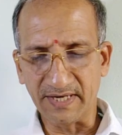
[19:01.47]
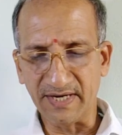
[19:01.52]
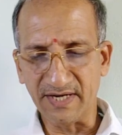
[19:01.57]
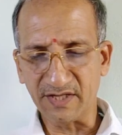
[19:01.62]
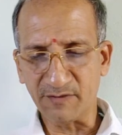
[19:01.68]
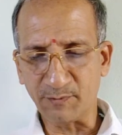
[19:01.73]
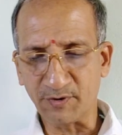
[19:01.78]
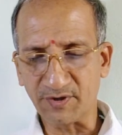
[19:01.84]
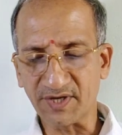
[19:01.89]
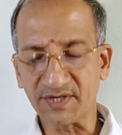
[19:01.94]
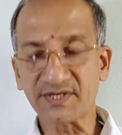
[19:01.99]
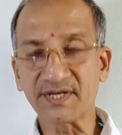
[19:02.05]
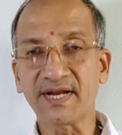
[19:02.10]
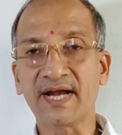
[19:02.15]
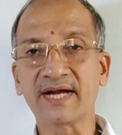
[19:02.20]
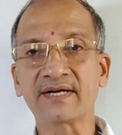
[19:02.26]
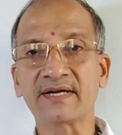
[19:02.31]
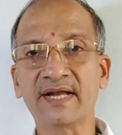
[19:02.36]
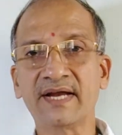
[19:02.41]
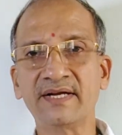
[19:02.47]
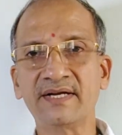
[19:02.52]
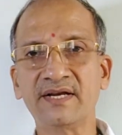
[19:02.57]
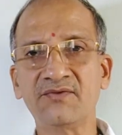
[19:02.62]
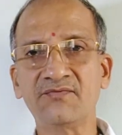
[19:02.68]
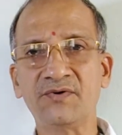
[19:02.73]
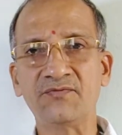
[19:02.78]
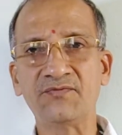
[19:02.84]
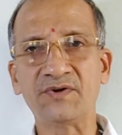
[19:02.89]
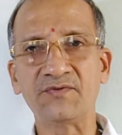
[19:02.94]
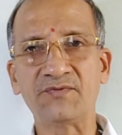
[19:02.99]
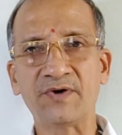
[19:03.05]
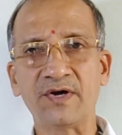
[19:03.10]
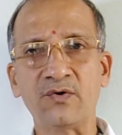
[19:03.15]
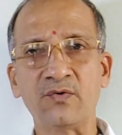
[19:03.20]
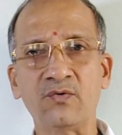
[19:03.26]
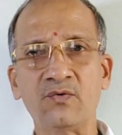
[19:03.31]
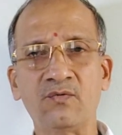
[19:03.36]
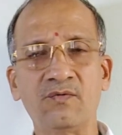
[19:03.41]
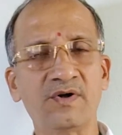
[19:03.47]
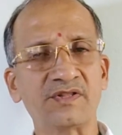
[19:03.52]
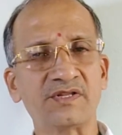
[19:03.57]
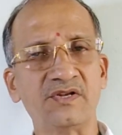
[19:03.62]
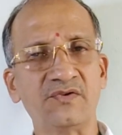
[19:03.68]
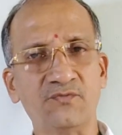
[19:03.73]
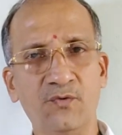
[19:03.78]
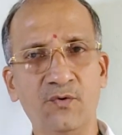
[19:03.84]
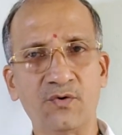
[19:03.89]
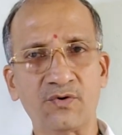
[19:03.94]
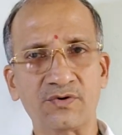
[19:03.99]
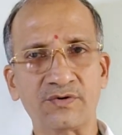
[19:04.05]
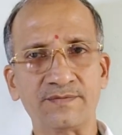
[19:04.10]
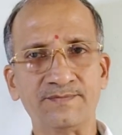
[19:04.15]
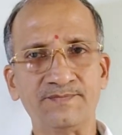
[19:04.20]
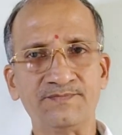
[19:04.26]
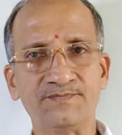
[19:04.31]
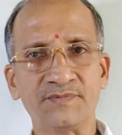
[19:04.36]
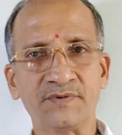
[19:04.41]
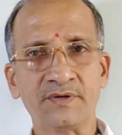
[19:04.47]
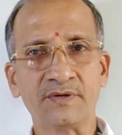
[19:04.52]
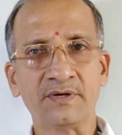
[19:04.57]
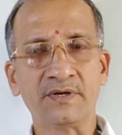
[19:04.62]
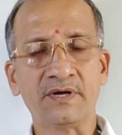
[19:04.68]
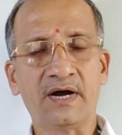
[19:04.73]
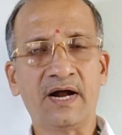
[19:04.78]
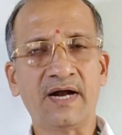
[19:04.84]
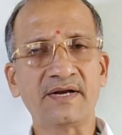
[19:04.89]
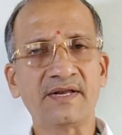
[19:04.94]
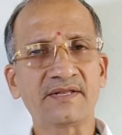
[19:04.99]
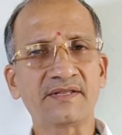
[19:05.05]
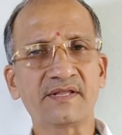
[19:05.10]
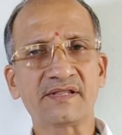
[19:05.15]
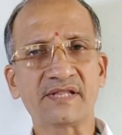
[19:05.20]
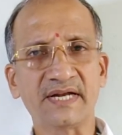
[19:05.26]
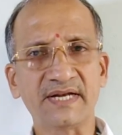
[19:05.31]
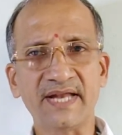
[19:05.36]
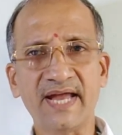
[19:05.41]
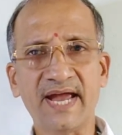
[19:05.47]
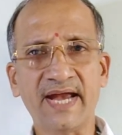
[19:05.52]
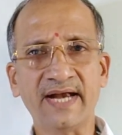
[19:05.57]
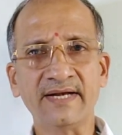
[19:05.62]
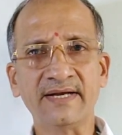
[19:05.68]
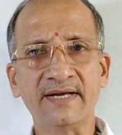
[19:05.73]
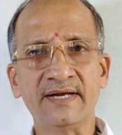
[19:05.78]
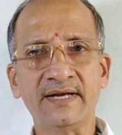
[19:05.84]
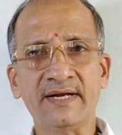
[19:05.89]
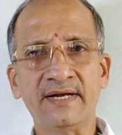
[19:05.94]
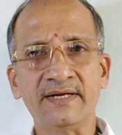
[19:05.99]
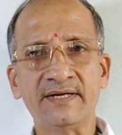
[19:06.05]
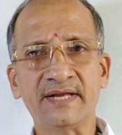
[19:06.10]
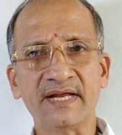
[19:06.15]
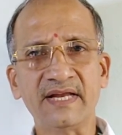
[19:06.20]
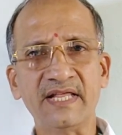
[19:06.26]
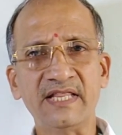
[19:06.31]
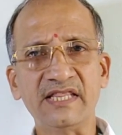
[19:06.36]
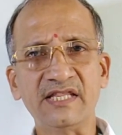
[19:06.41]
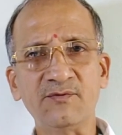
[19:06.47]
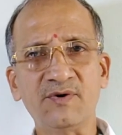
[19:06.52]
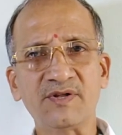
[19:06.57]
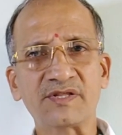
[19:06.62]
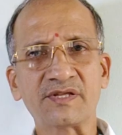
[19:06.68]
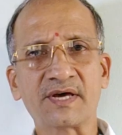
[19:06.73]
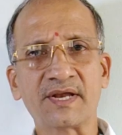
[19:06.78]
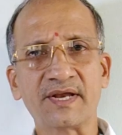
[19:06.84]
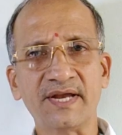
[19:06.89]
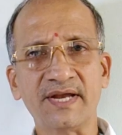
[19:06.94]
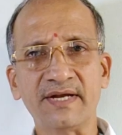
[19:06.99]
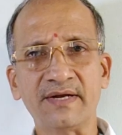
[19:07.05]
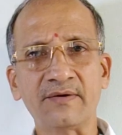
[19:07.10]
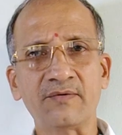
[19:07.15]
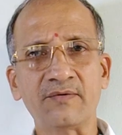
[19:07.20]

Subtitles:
Protection Act 1955 was in force. Under the said act, tenancy was created